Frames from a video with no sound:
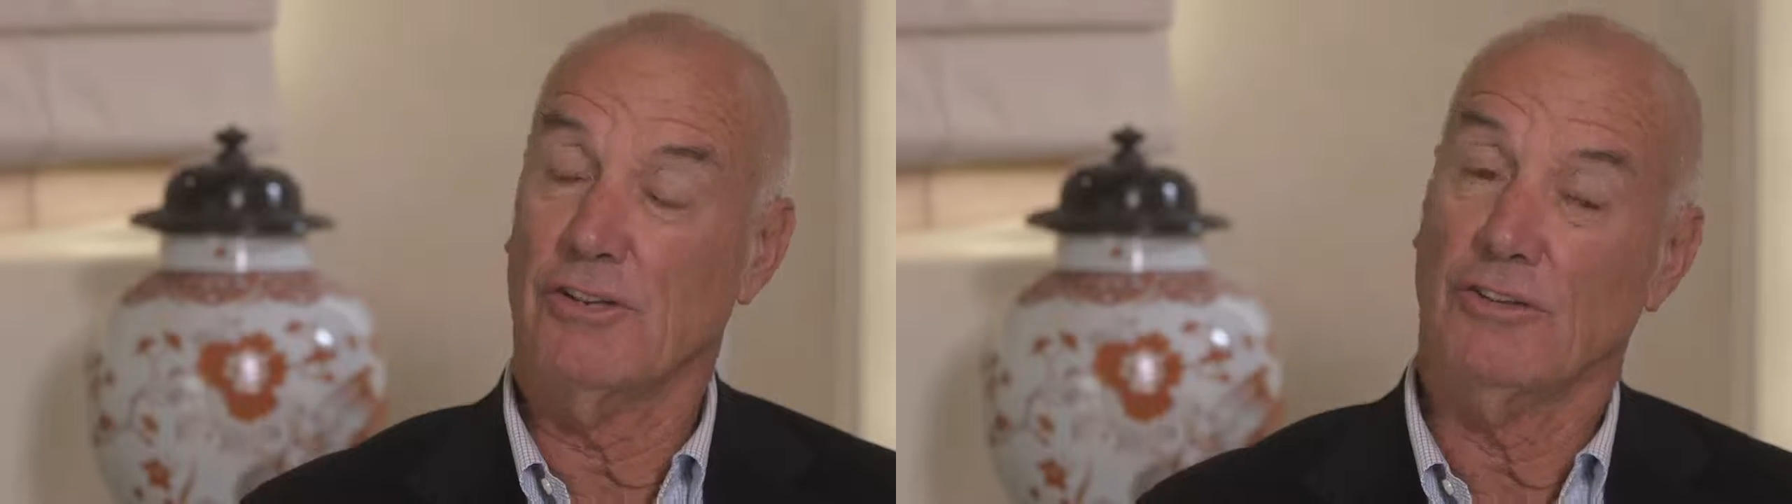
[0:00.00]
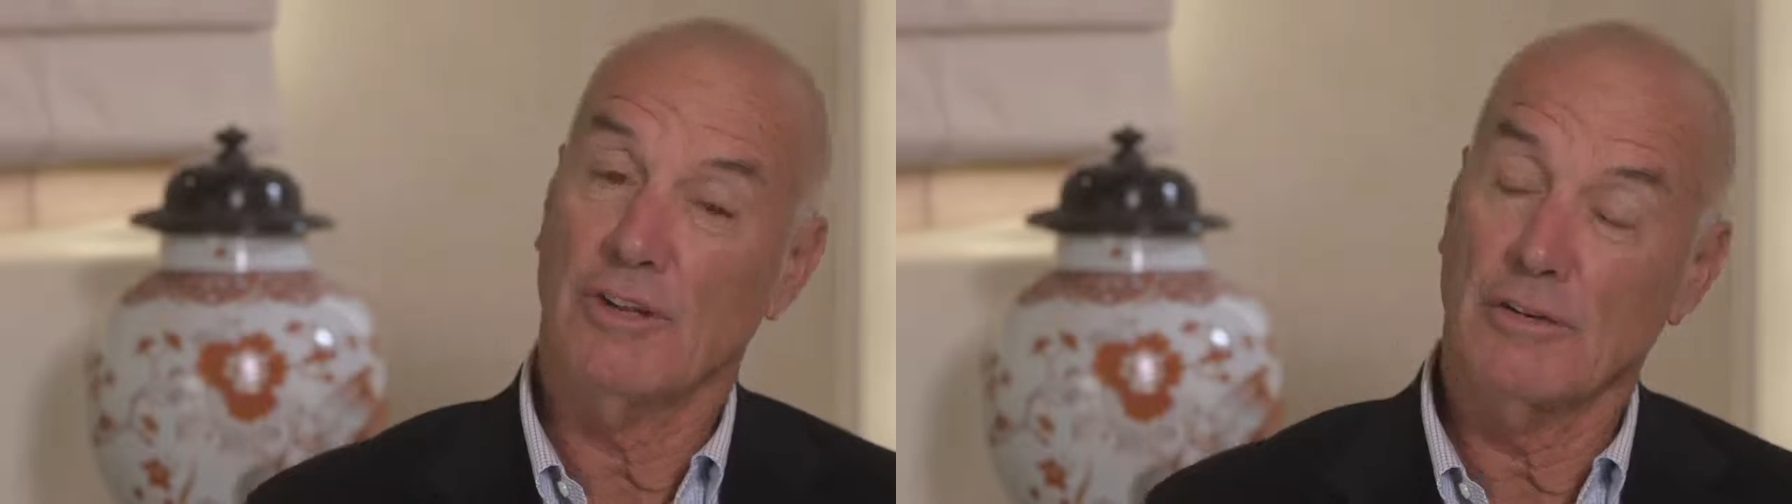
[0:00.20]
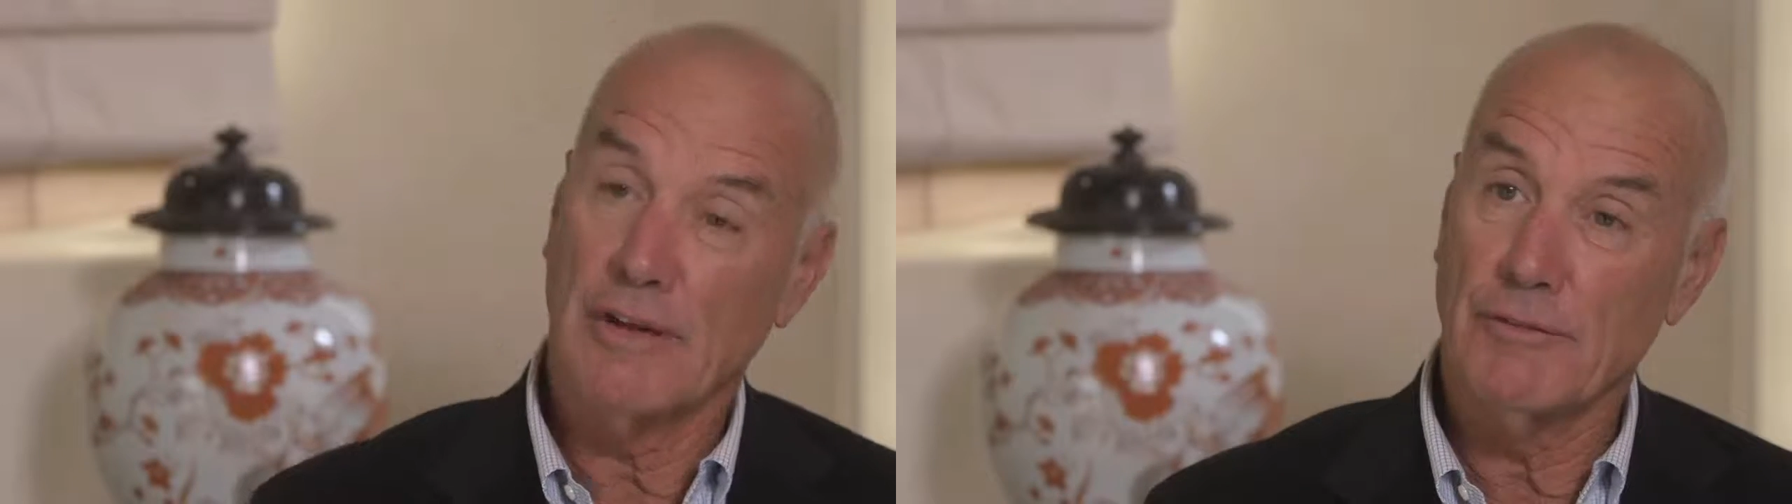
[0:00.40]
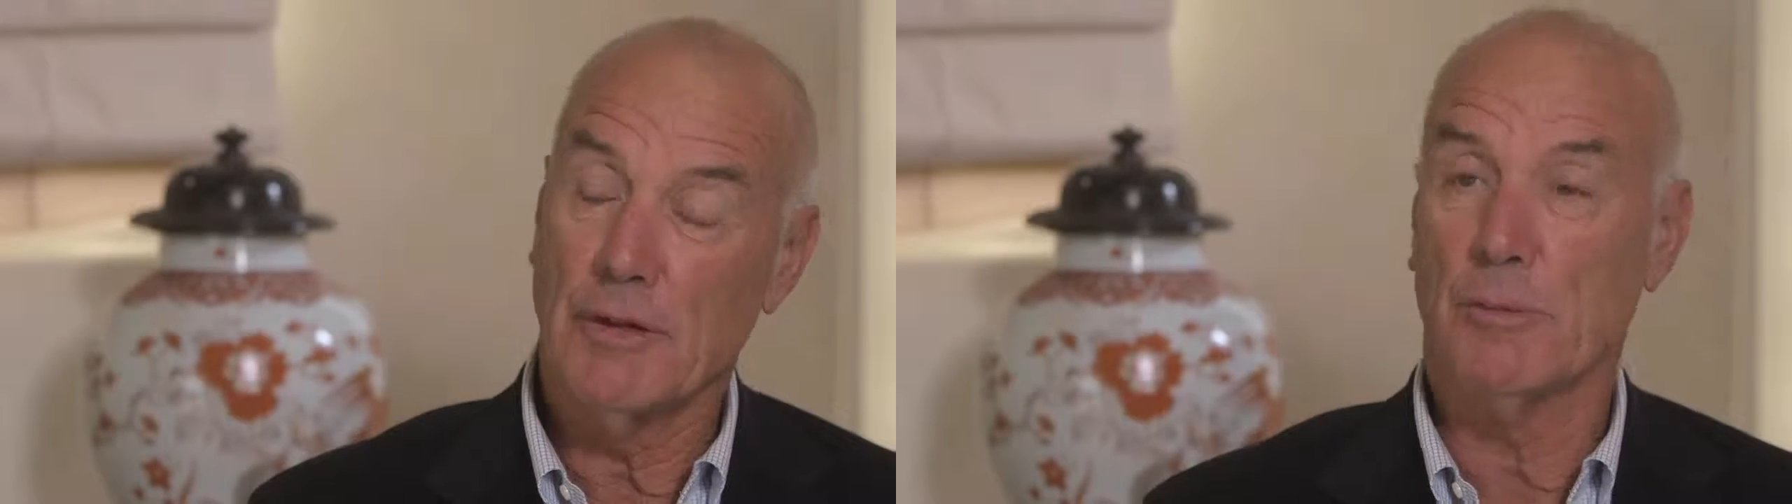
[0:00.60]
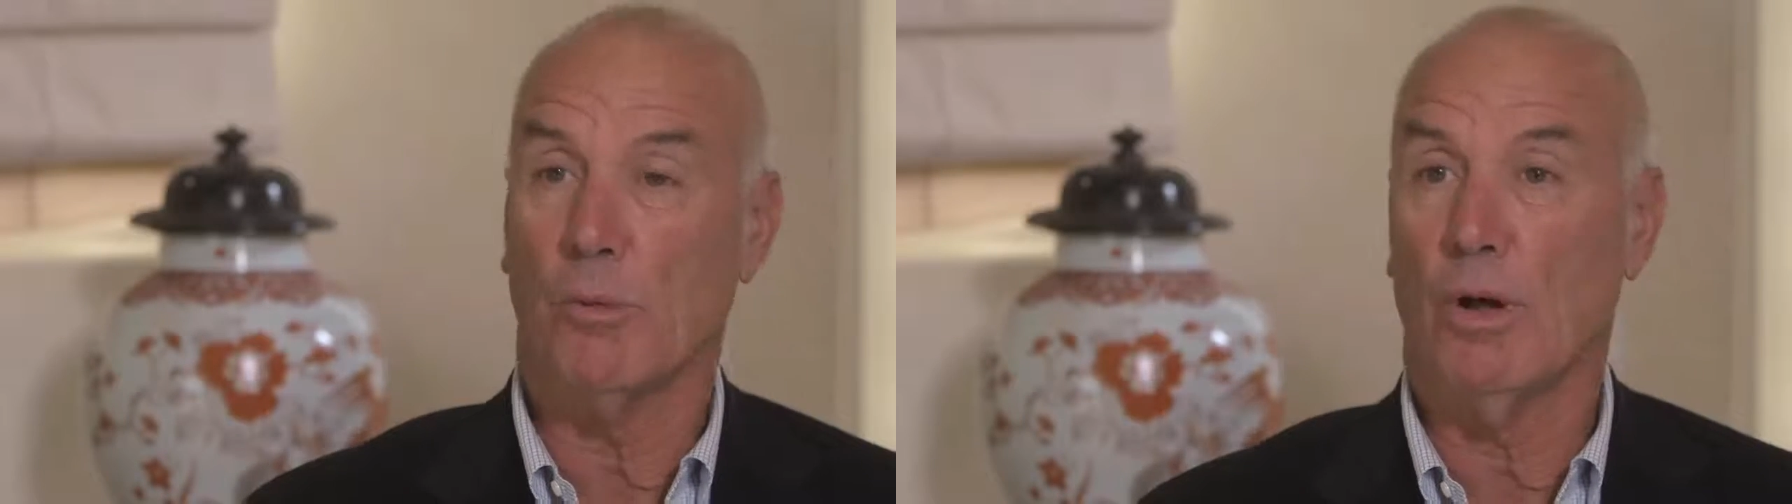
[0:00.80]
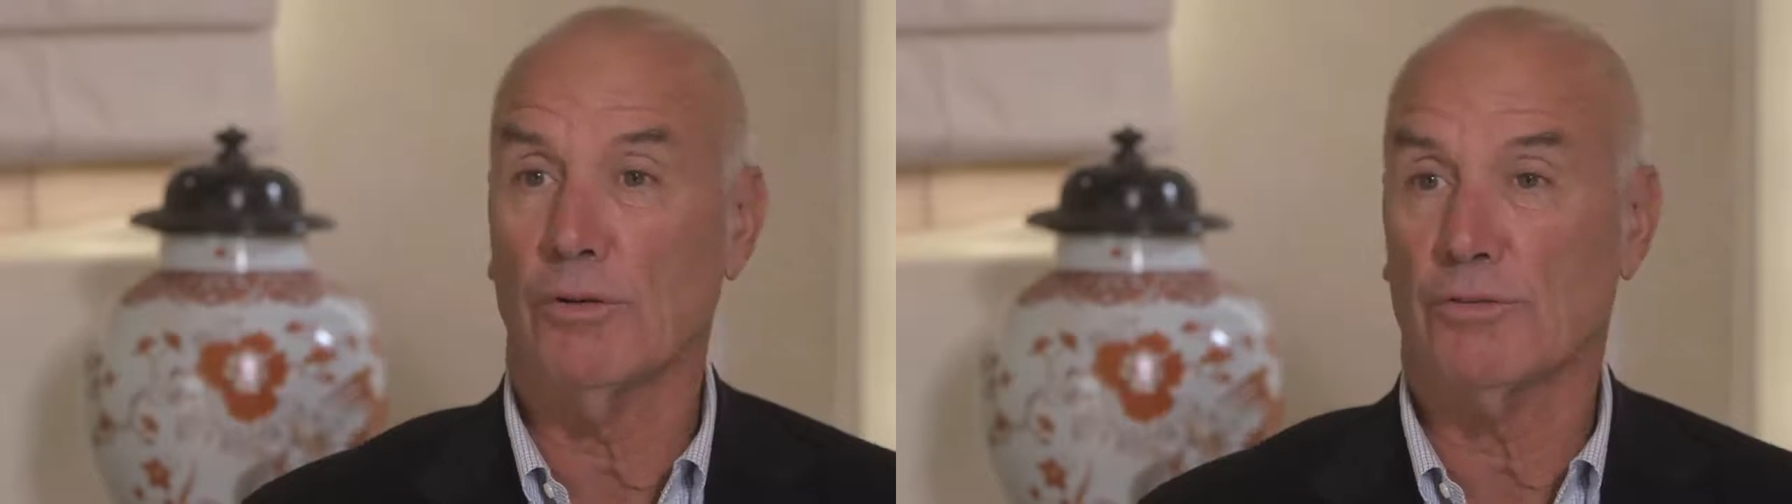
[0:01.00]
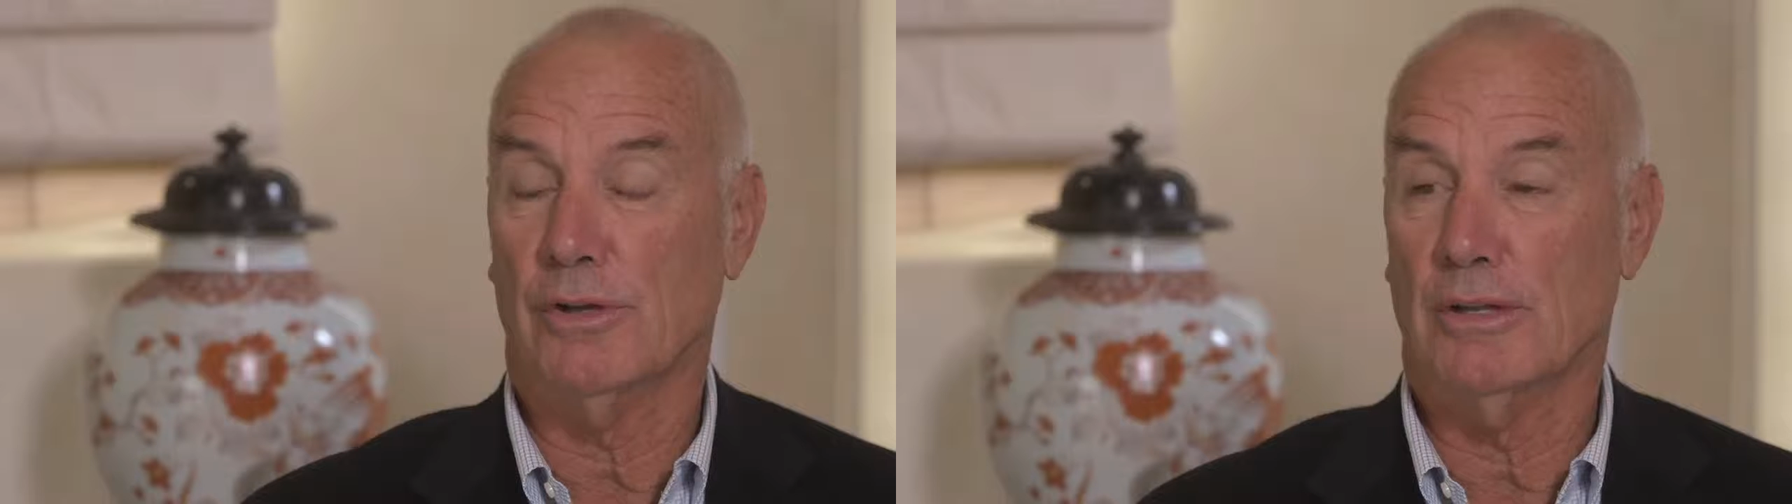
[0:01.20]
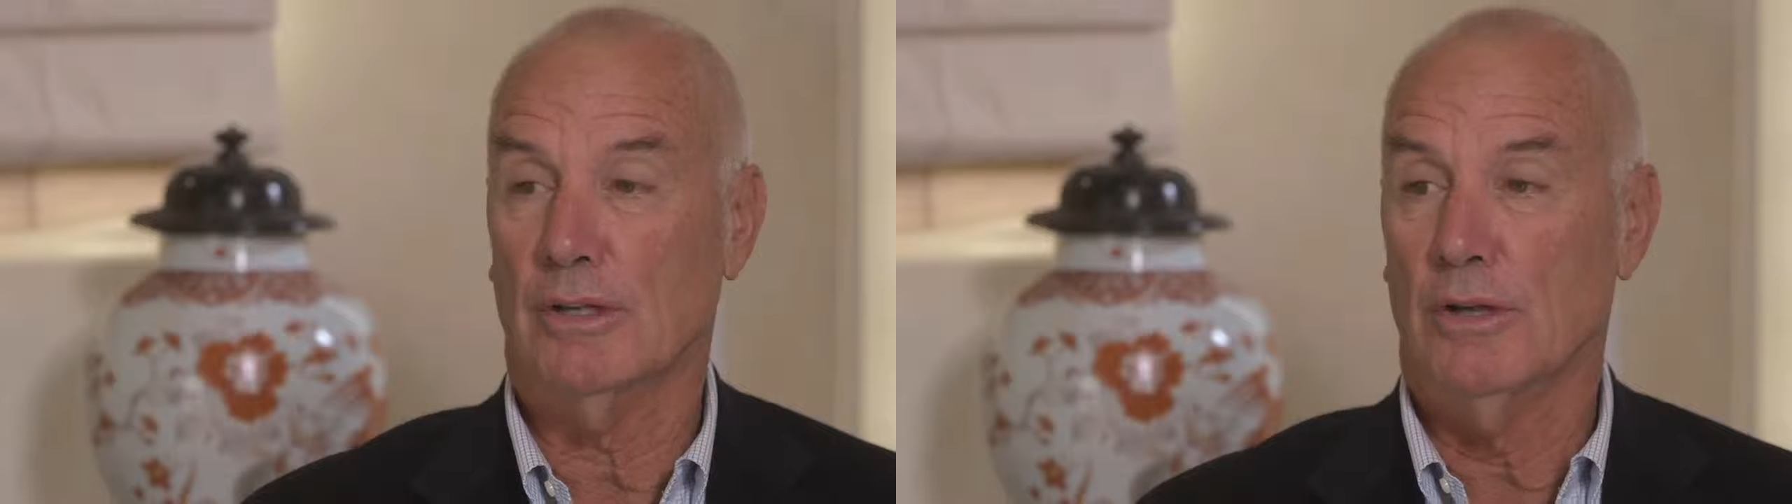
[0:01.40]
and instead of giving them to Wall
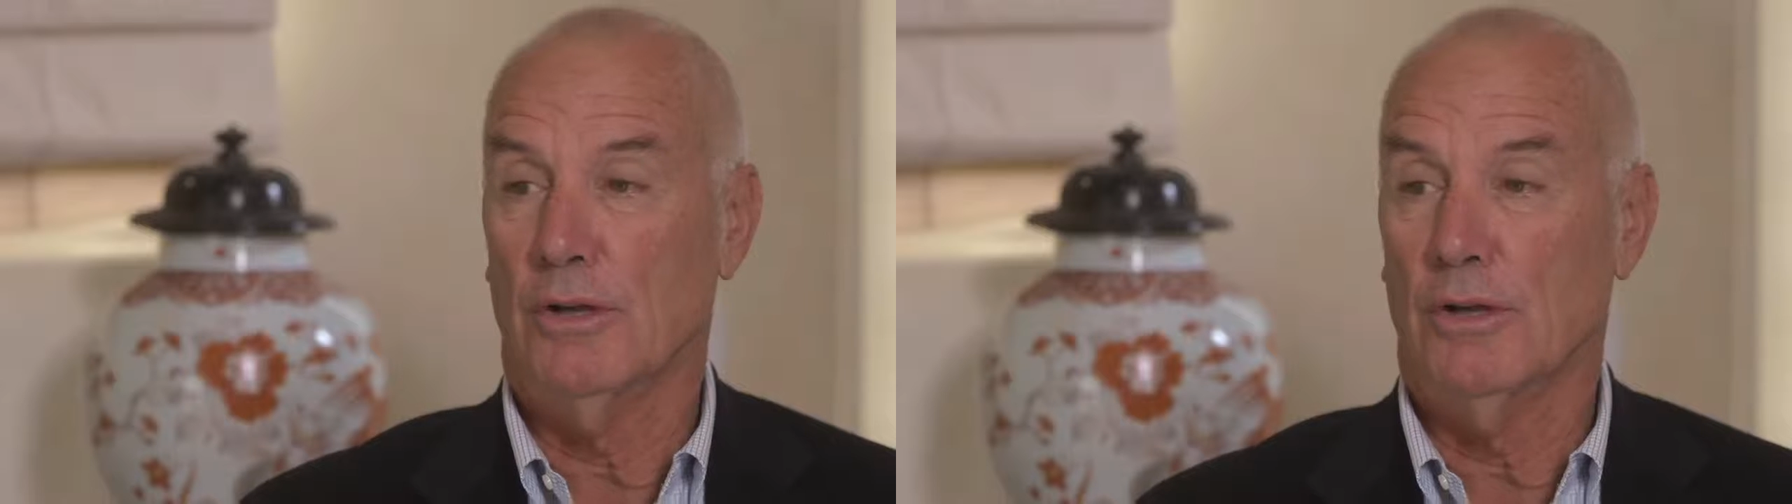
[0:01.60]
Street,